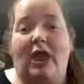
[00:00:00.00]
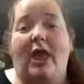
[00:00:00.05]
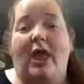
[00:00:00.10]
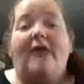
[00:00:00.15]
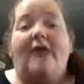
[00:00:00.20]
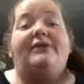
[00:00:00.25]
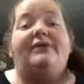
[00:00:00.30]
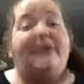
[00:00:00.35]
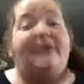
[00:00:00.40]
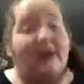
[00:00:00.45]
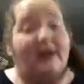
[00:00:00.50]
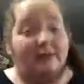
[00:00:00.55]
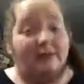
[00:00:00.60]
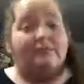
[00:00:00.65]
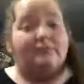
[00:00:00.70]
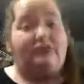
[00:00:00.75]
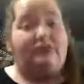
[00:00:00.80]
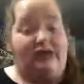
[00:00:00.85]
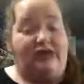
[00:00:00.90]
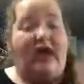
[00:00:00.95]
Yeah.
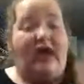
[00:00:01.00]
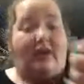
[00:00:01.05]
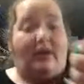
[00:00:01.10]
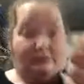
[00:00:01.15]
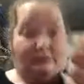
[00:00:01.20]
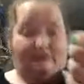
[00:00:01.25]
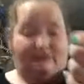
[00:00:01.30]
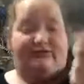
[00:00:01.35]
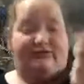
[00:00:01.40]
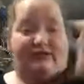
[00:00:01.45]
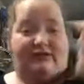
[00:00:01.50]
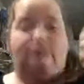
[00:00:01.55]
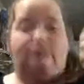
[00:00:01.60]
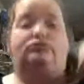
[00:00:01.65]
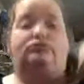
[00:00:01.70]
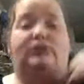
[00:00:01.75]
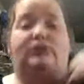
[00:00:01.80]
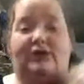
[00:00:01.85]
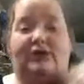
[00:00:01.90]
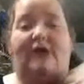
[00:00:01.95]
See,
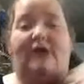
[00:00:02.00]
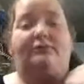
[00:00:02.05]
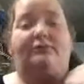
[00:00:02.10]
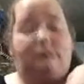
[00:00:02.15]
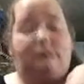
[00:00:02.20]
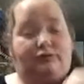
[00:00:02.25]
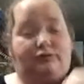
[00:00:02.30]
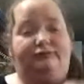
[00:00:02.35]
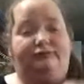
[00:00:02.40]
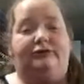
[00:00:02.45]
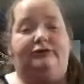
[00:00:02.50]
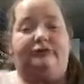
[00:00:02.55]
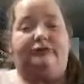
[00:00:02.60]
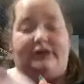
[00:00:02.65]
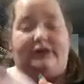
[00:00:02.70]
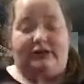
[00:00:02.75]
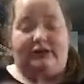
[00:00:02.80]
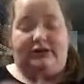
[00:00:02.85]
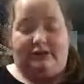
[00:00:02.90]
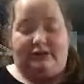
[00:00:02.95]
for a
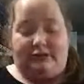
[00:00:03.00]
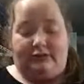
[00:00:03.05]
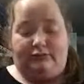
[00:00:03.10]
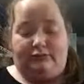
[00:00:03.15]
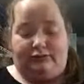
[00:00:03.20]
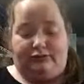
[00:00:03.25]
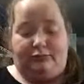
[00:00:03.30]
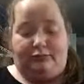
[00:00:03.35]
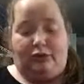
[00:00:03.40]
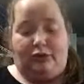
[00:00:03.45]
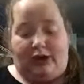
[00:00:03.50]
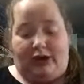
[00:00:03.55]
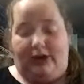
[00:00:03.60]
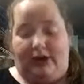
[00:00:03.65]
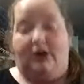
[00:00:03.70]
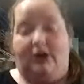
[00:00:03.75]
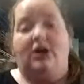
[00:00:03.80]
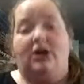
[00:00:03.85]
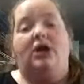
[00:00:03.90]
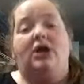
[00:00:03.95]
lady that with more hair.
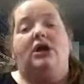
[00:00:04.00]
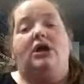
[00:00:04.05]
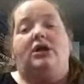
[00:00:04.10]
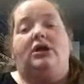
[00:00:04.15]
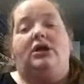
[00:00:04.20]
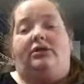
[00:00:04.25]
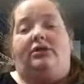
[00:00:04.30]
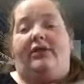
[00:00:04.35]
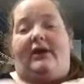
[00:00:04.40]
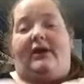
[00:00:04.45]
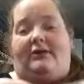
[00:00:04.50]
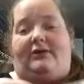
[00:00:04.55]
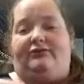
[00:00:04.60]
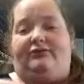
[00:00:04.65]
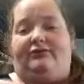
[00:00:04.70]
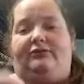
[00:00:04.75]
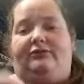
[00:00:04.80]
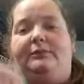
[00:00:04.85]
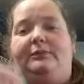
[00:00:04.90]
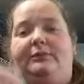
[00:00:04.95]
Yeah,
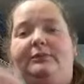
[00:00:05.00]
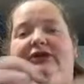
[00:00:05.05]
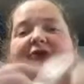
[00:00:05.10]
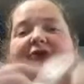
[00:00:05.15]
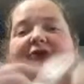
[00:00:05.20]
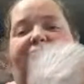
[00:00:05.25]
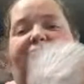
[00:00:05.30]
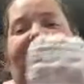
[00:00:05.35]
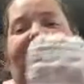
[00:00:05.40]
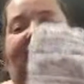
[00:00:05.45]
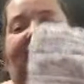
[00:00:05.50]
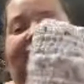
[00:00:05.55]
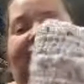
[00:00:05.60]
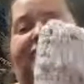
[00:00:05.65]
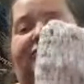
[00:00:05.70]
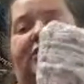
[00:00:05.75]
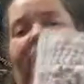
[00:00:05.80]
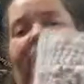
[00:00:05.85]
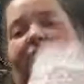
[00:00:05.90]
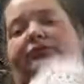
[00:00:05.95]
but that's
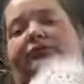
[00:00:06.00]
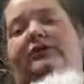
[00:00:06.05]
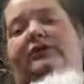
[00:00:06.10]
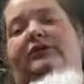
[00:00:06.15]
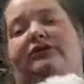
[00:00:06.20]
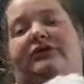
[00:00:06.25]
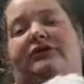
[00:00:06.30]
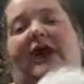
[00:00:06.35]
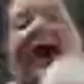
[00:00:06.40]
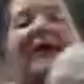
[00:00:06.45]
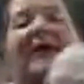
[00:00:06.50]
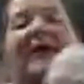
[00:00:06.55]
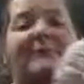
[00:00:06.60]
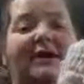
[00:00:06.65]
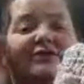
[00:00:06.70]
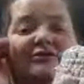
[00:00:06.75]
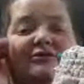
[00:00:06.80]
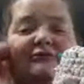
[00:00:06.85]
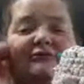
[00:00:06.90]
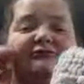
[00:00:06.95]
another reason. I make
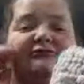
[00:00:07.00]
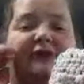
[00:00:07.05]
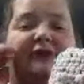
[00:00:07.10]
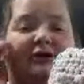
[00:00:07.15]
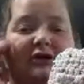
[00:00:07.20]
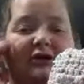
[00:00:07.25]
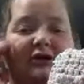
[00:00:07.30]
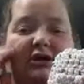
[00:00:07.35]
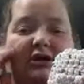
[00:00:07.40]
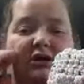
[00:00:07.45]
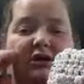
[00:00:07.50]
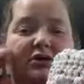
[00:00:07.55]
them very